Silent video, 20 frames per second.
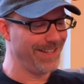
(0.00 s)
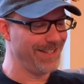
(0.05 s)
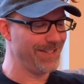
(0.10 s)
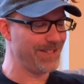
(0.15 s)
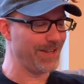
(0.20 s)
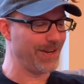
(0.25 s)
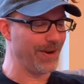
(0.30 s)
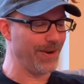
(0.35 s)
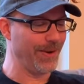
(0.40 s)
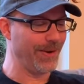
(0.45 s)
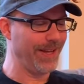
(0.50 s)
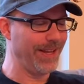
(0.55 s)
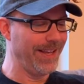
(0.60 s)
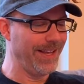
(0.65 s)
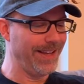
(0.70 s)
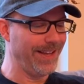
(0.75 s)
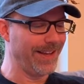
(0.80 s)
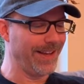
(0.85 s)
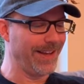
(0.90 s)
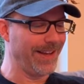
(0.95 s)
So
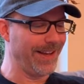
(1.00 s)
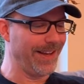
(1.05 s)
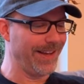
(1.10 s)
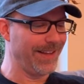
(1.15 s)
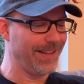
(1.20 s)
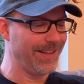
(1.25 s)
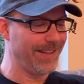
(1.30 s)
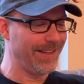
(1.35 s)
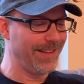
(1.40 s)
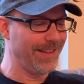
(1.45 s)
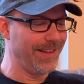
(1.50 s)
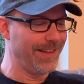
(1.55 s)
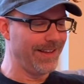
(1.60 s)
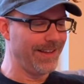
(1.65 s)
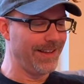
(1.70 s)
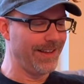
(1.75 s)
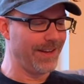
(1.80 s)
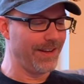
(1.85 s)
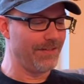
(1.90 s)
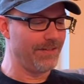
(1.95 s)
uh,
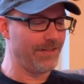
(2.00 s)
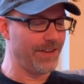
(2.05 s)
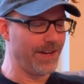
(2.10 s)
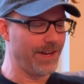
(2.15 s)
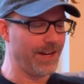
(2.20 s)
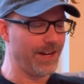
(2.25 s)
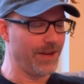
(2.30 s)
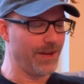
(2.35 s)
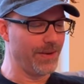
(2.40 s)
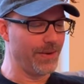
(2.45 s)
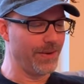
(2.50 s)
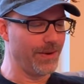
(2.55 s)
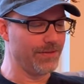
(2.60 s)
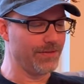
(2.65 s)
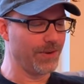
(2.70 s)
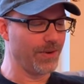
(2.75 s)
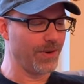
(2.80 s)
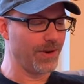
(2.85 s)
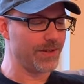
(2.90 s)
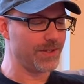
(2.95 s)
a video, of
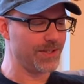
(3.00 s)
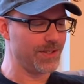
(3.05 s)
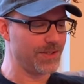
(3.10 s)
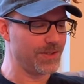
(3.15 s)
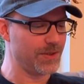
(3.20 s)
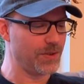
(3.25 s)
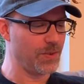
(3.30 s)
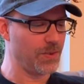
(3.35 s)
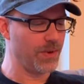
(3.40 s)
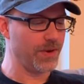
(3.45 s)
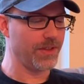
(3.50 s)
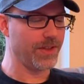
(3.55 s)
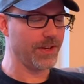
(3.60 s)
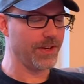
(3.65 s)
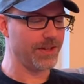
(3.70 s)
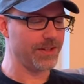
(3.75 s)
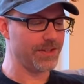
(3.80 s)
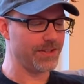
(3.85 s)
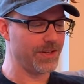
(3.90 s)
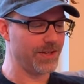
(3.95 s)
course, is worth
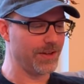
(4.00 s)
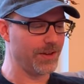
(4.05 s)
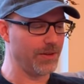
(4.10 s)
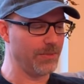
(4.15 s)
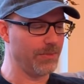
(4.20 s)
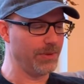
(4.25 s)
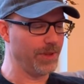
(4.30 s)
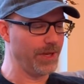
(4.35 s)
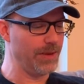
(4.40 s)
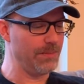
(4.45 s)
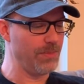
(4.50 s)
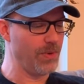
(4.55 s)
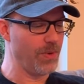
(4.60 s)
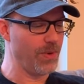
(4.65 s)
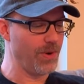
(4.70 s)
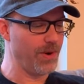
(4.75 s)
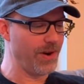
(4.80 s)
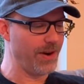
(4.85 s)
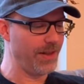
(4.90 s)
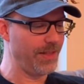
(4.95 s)
considerably
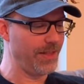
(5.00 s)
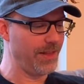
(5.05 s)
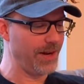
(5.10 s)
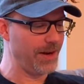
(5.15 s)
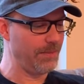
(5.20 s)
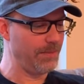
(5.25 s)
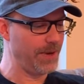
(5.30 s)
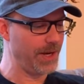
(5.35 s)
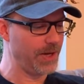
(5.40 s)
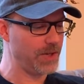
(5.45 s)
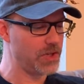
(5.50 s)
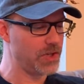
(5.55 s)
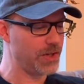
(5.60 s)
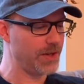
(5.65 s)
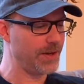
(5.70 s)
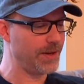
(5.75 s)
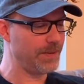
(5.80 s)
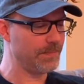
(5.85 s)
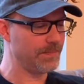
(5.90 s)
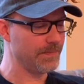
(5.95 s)
more than a picture.